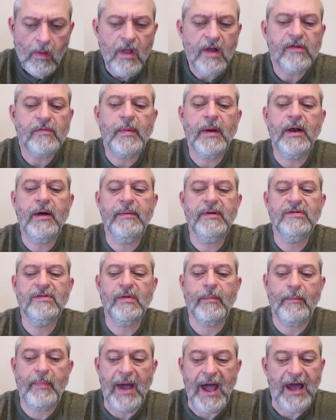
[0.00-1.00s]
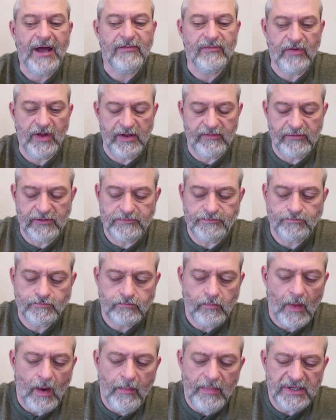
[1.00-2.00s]
It's by no means a bad flavor,
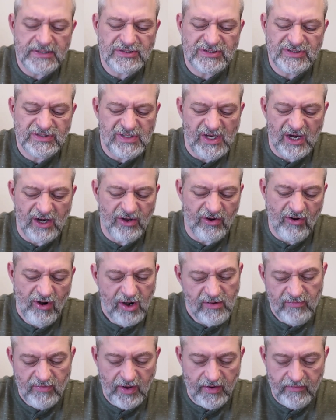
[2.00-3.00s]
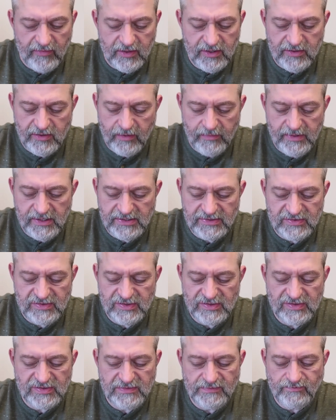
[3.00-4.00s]
but it's just not a great flavor either. I mean, it's
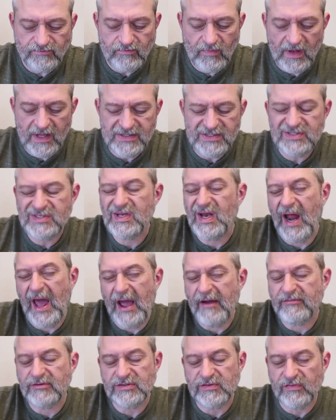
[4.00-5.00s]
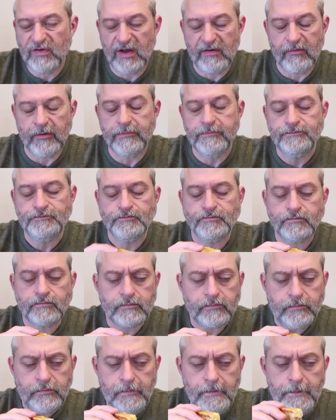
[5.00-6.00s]
just, it's just an average flavor.
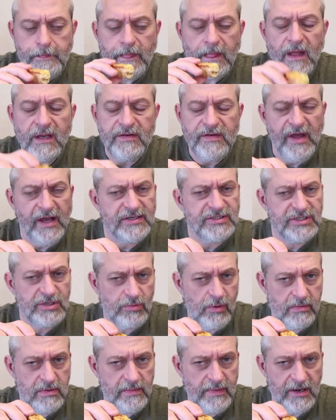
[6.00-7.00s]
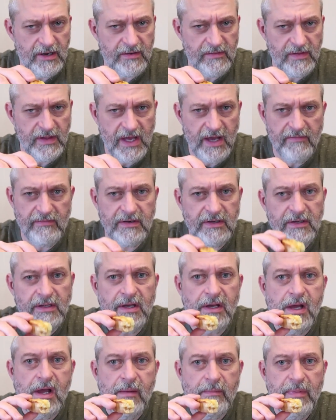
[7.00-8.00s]
Texture would be better in the oven,
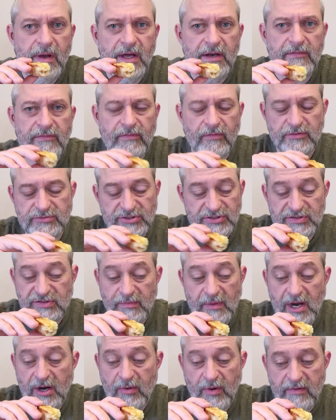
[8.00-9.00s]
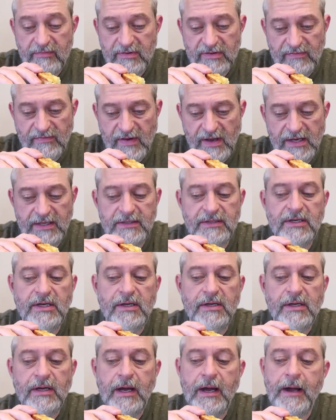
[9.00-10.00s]
but for just the microwave, it's fine.
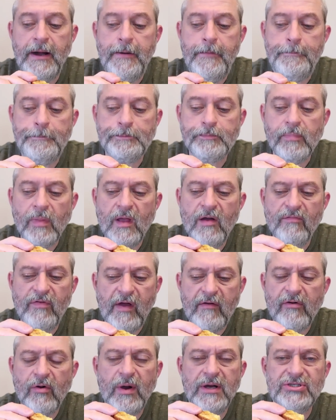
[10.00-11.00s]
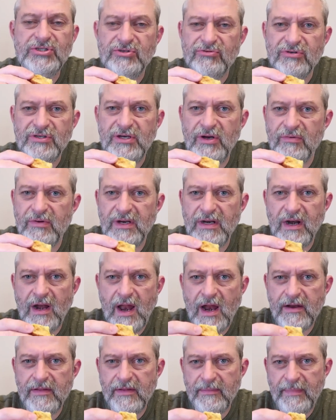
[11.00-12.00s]
Um, Flavor wise, you really don't get a
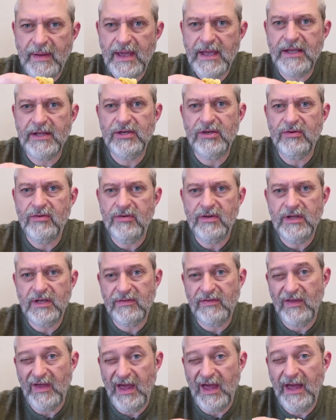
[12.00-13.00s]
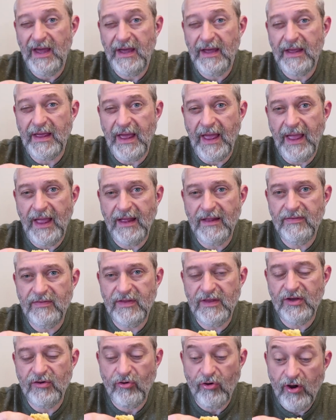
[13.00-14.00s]
lot of the bacon. You do get the egg and
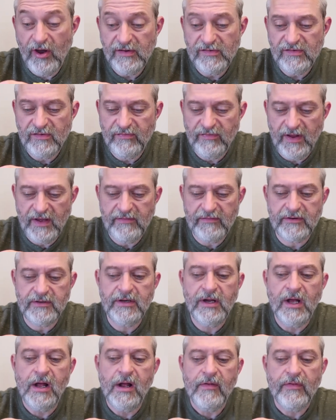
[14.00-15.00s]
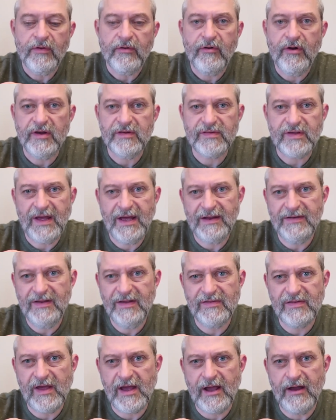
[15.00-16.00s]
the crust flavor. The crust kind of
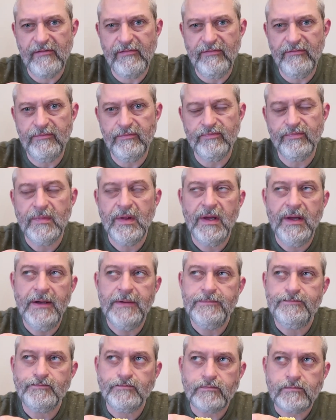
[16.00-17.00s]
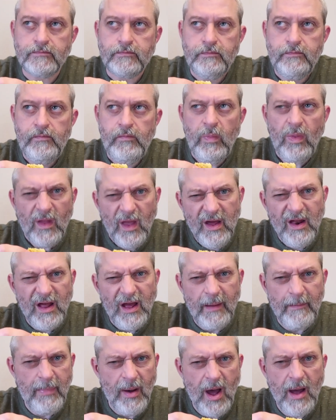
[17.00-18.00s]
tastes like a kind of
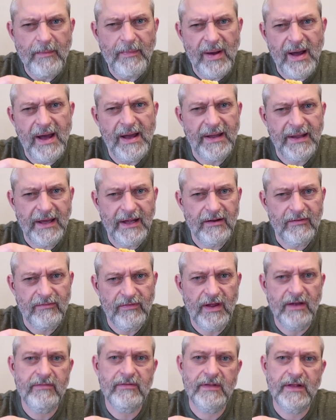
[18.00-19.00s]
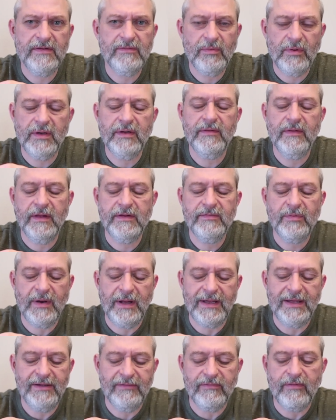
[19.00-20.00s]
like a pot pie kind of flavor. That's what that's what I
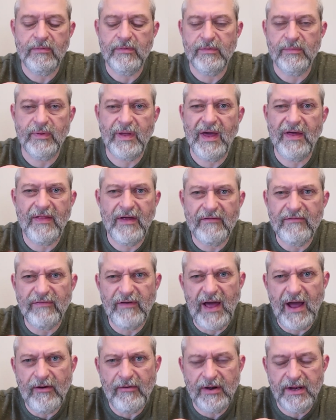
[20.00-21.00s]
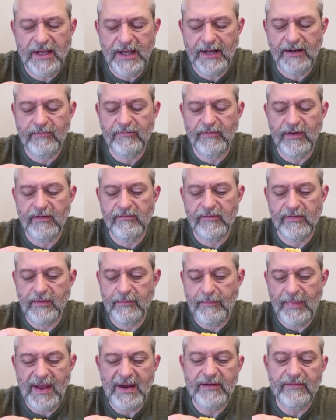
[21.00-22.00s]
get from it. Kind of that floury kind of flavor, the
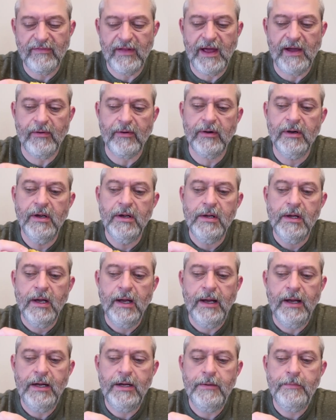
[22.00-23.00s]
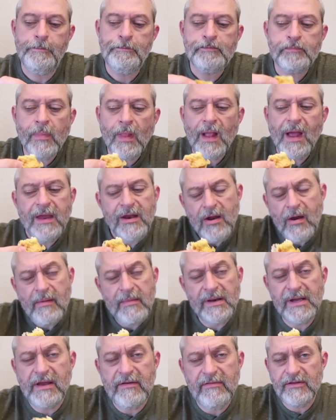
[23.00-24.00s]
baked flour. Um, you know, I'm
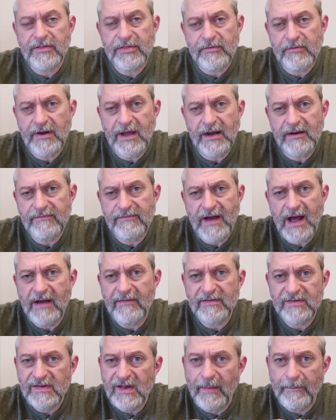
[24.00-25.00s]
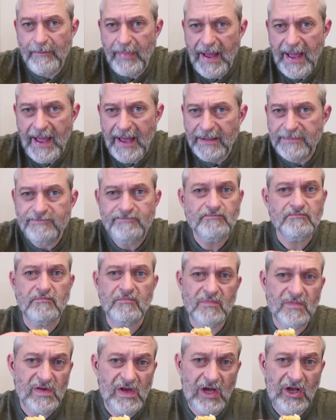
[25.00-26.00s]
gonna a three out of five. It's not bad.
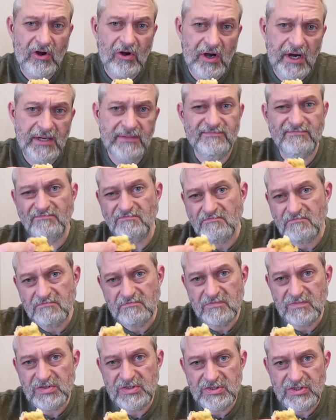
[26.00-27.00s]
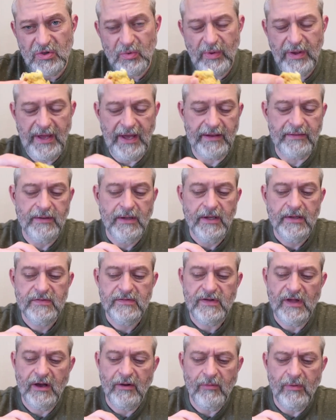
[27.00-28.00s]
It's not great. Just okay.
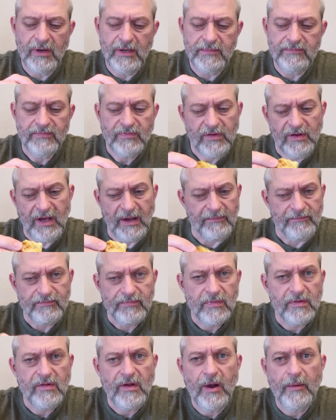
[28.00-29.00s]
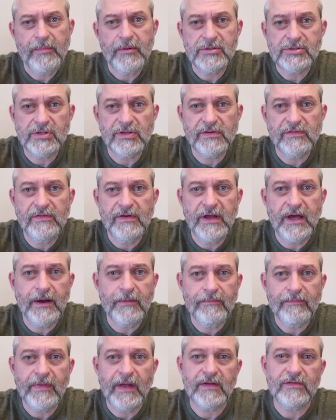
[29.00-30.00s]
So, um, so yeah. So I hope you enjoy this
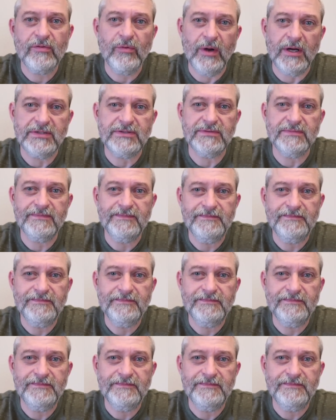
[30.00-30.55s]
video. Thanks for watching.